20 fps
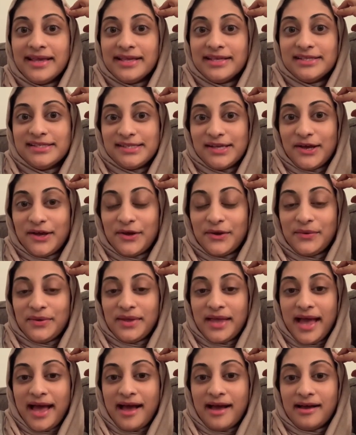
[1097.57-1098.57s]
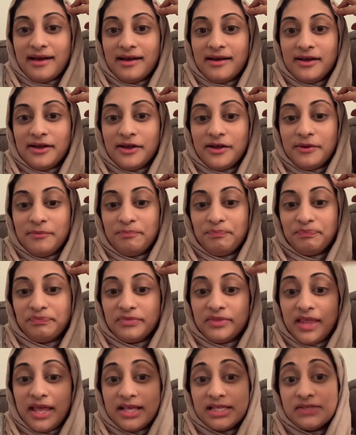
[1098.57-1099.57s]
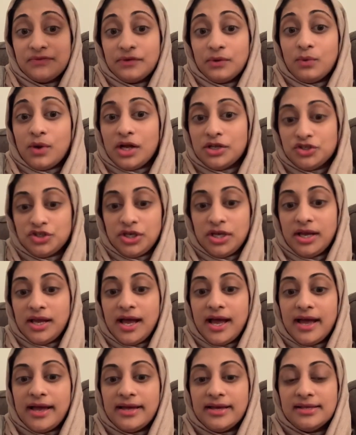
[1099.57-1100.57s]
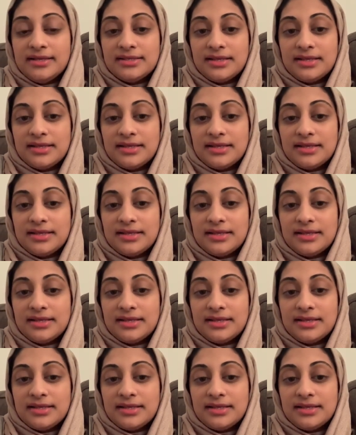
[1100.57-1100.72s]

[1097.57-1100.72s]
So yeah, thanks for watching, guys,